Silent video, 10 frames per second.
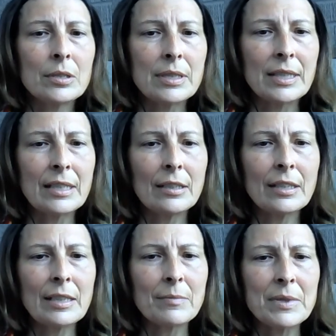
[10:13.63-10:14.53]
to kill
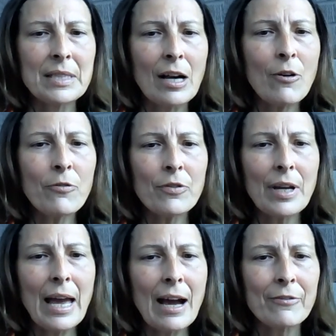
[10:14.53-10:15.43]
himself
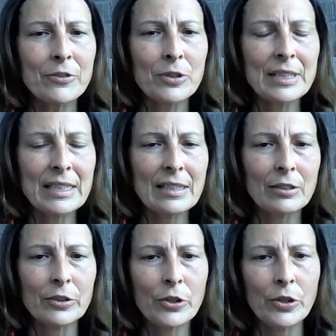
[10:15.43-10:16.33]
after he
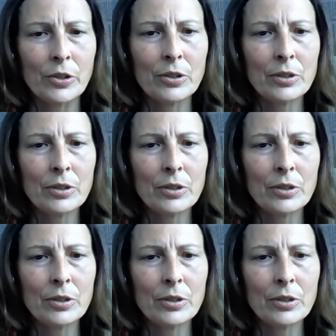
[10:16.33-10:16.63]
killed her.